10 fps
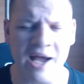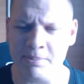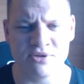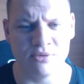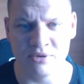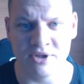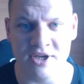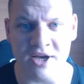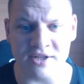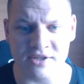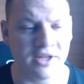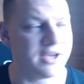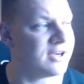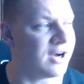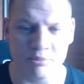Absolutely not.
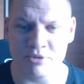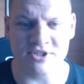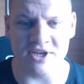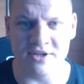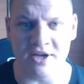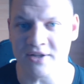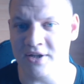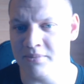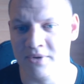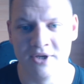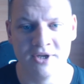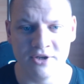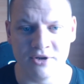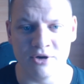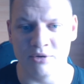Like 100% not. I'm,
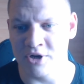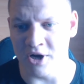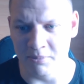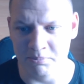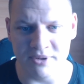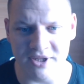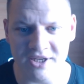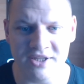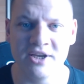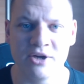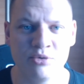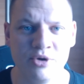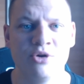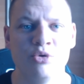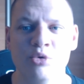completely
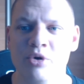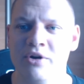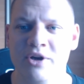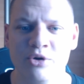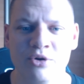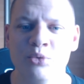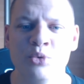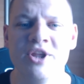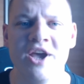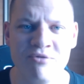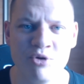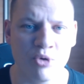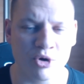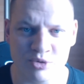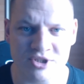agree with
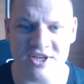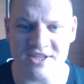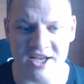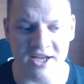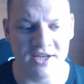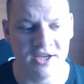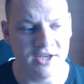everyone who says that.